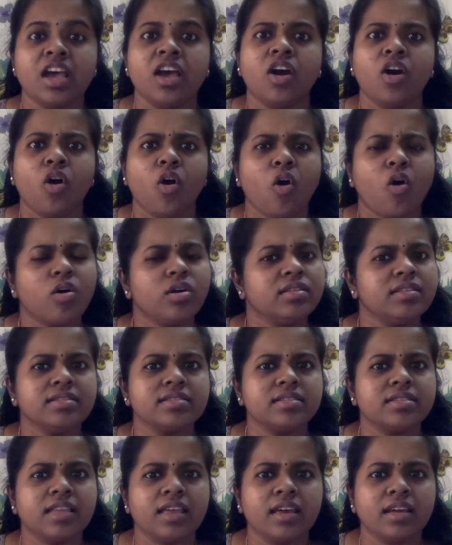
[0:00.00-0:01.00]
All this
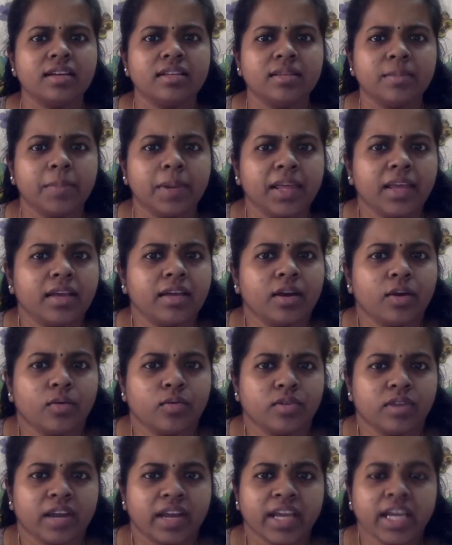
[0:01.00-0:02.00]
is there in the
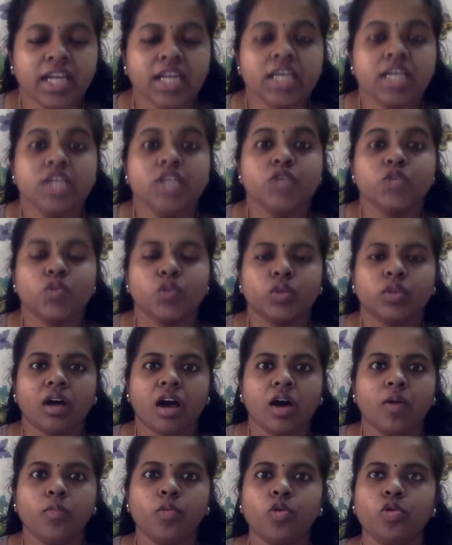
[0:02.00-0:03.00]
playground, right? So
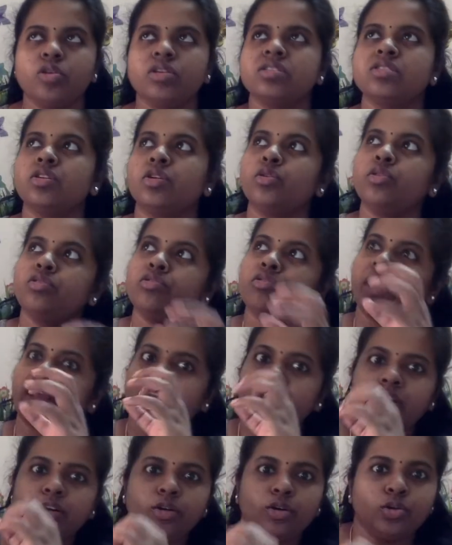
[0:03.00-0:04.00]
Thabo is,
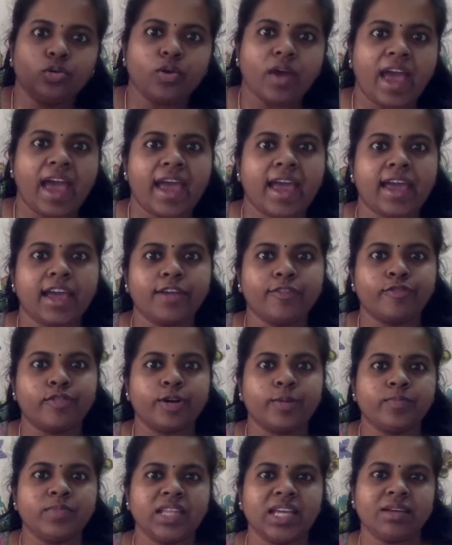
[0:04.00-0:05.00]
trying to hang
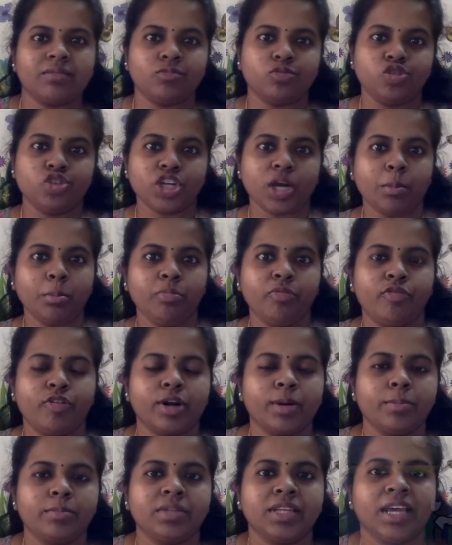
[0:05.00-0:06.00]
from them, jump
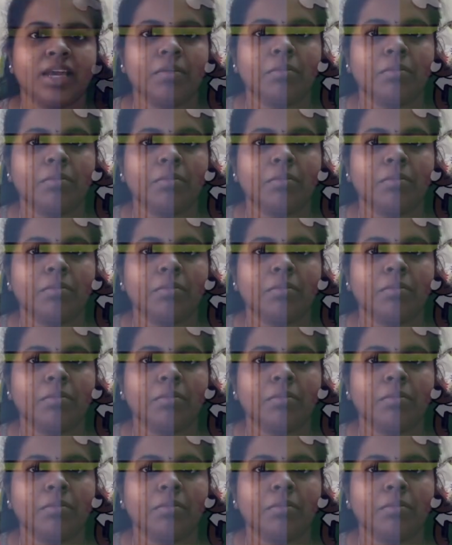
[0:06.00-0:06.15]
from them.